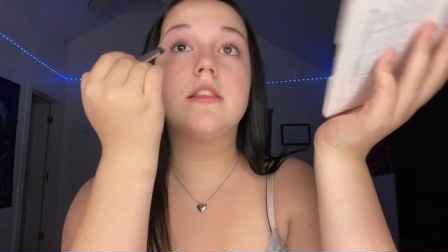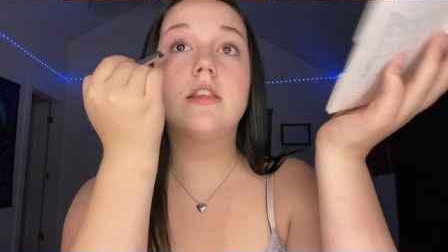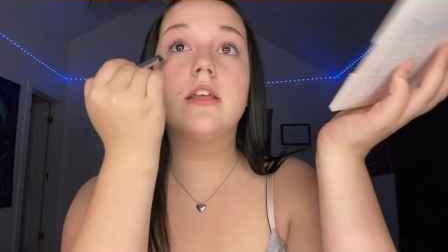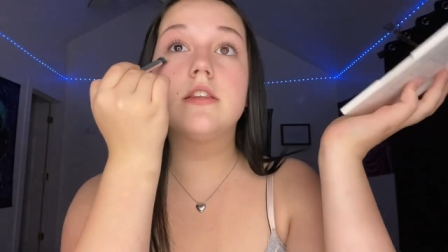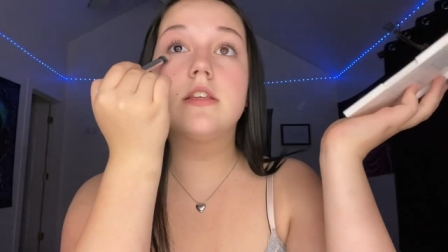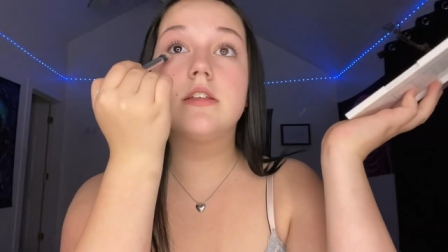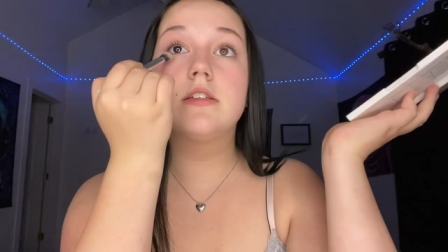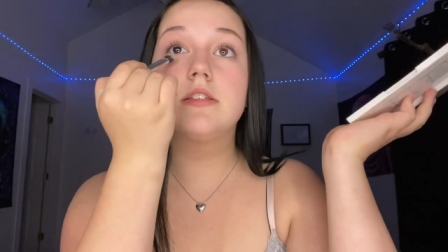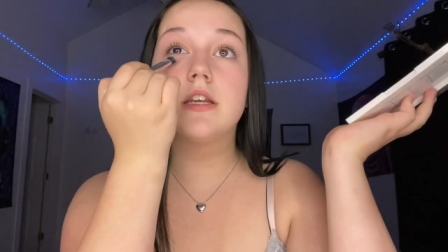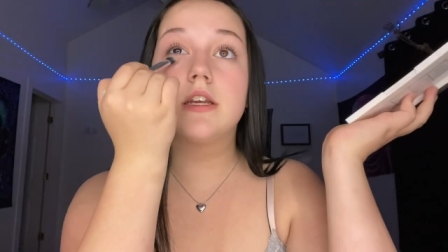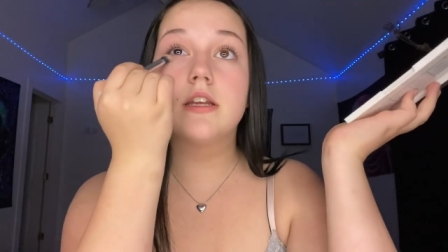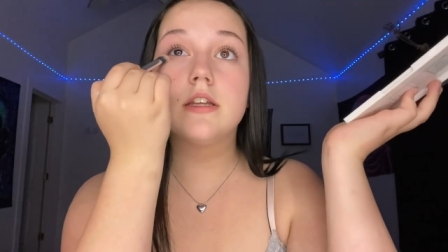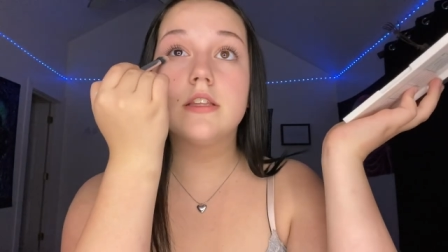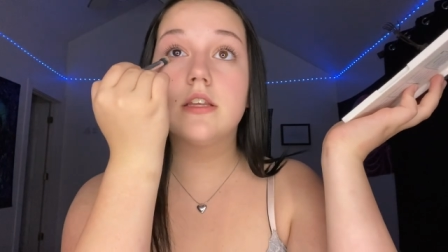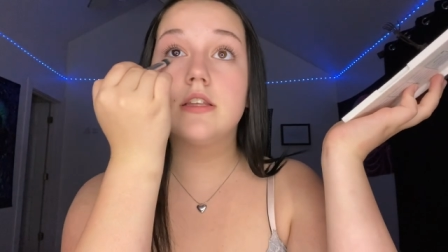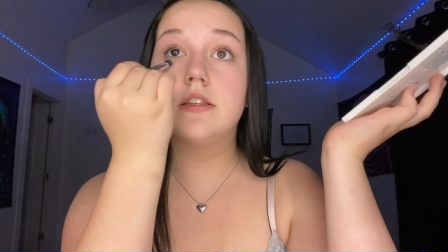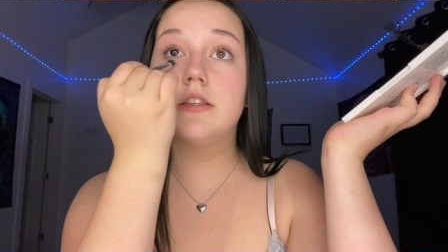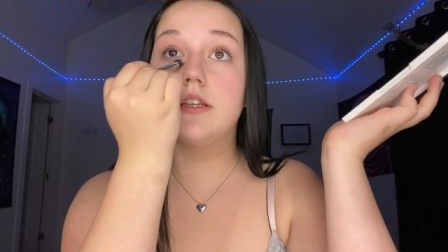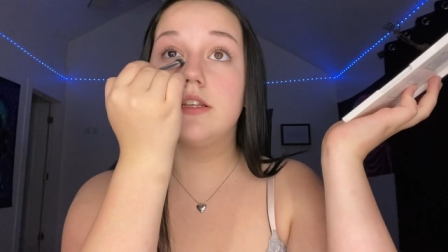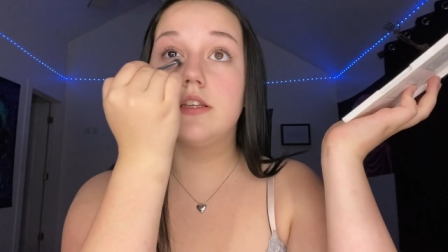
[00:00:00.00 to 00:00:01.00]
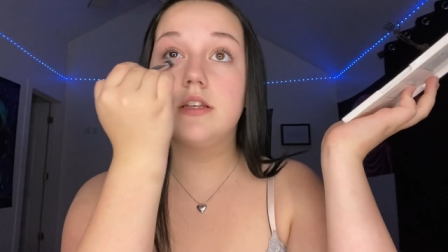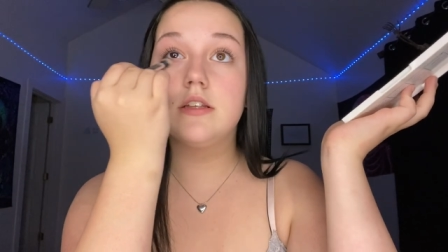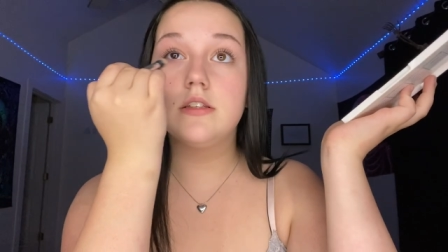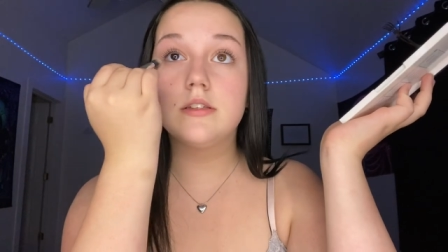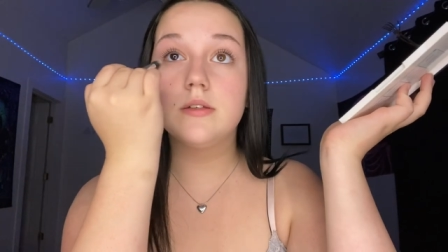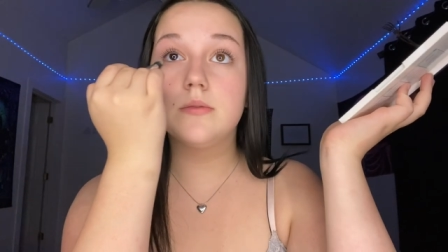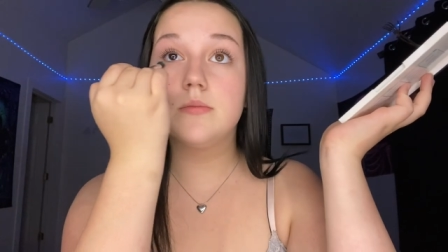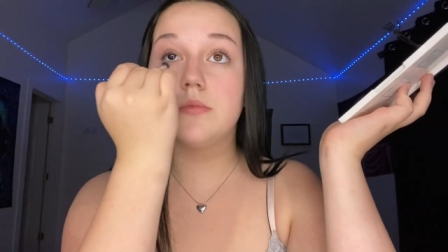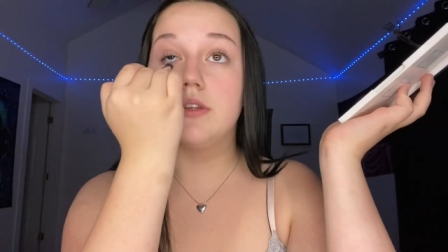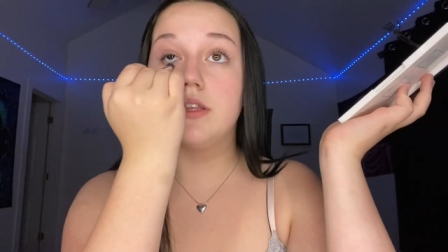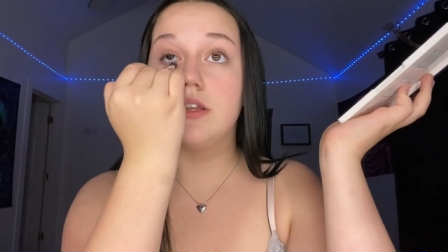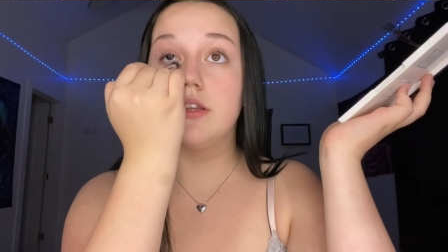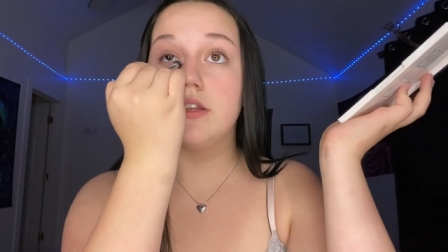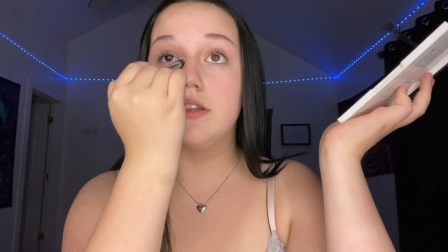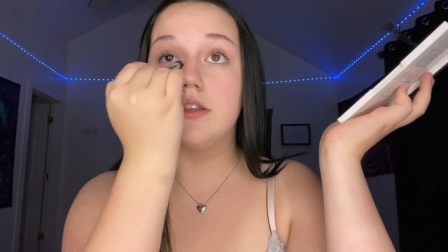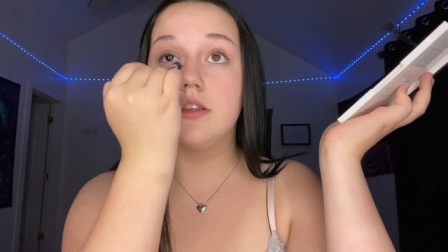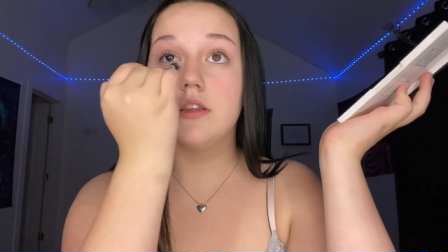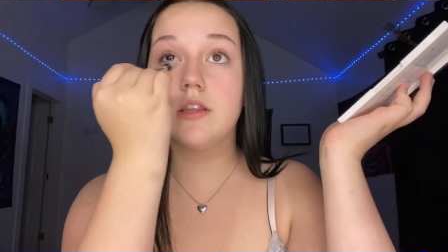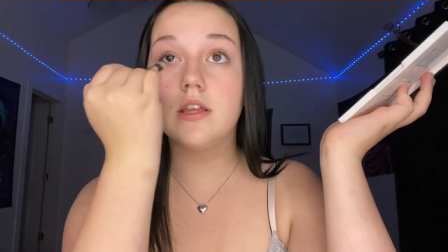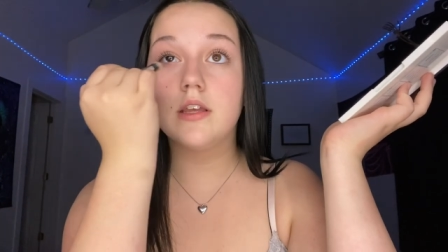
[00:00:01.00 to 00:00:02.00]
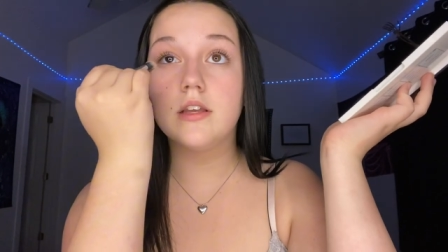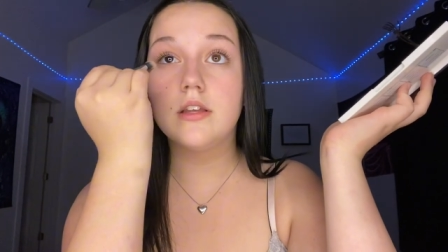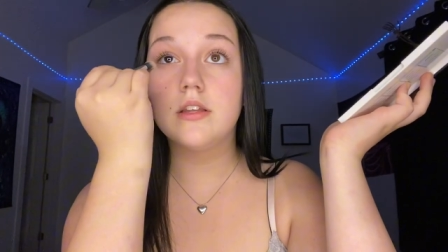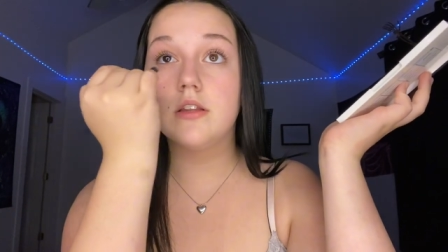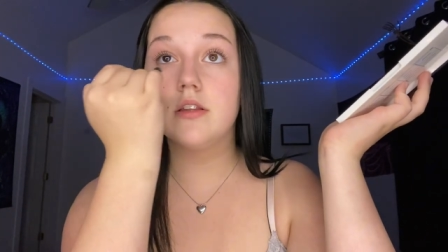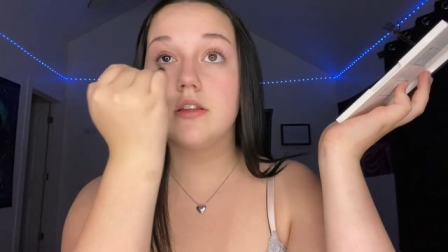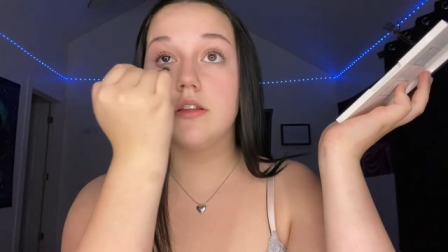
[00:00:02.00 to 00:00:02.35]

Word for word: then the second that they need something, like